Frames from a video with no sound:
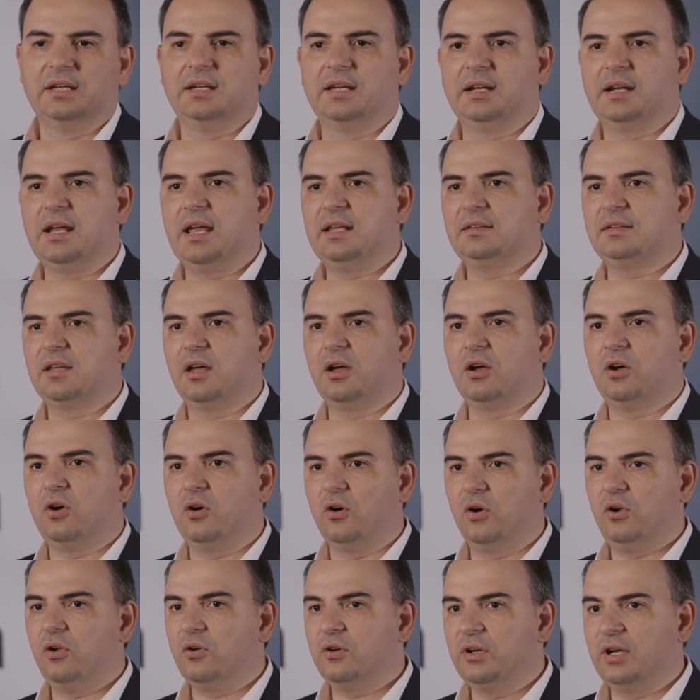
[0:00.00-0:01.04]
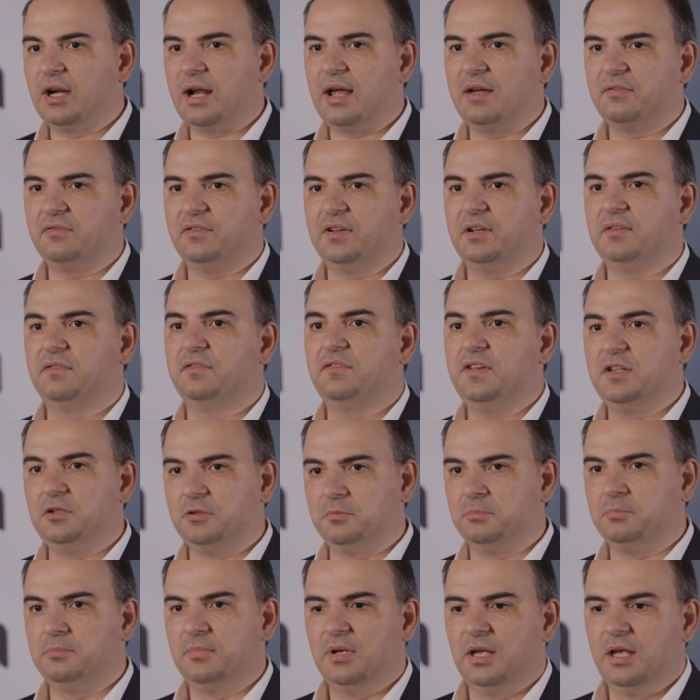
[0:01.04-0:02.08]
create a holographic
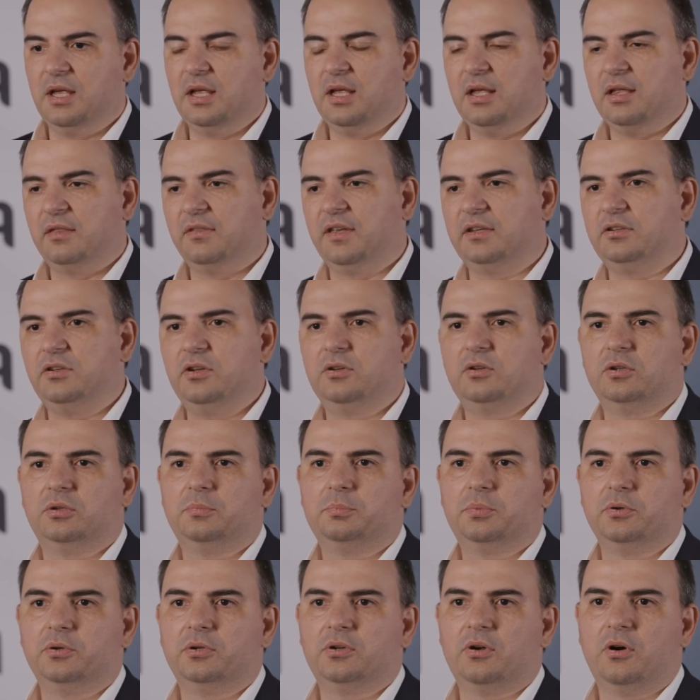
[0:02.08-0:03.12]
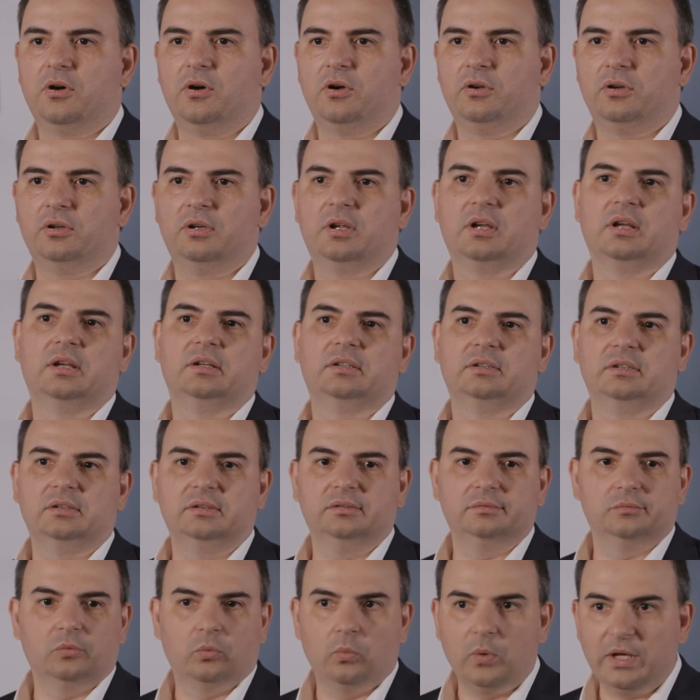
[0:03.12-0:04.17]
film that you could put on
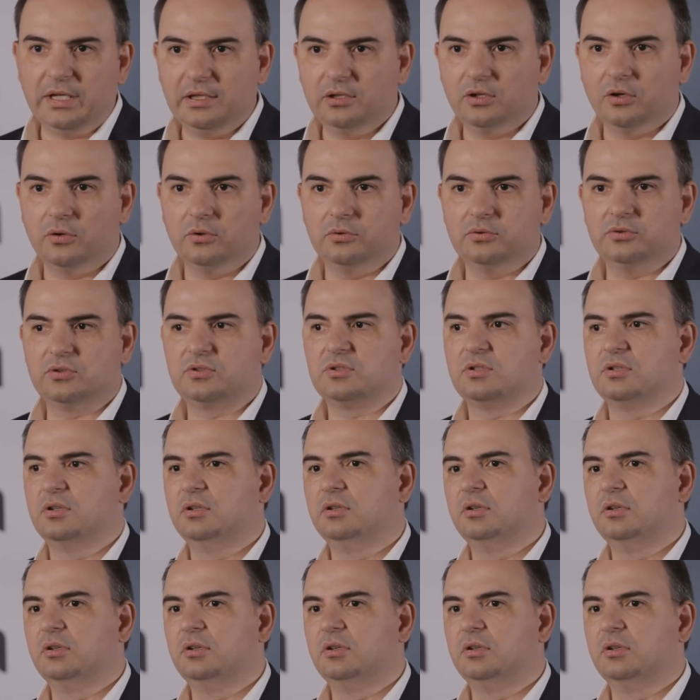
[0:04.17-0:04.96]
windows,